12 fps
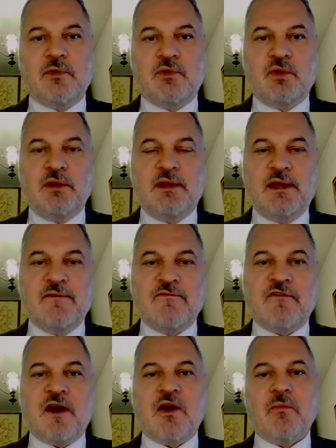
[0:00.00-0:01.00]
between the
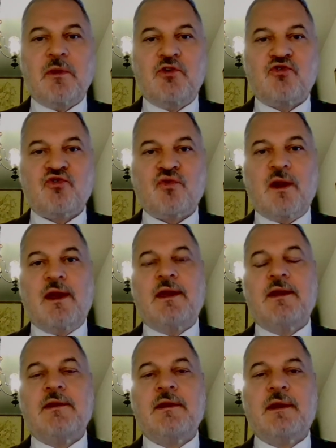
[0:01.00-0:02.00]
environment,
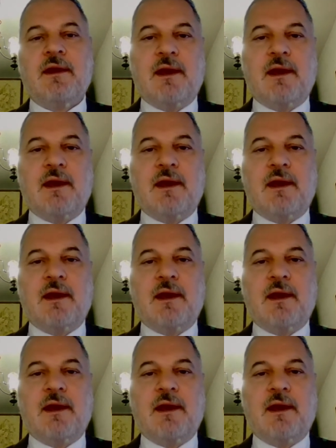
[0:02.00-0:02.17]
trade,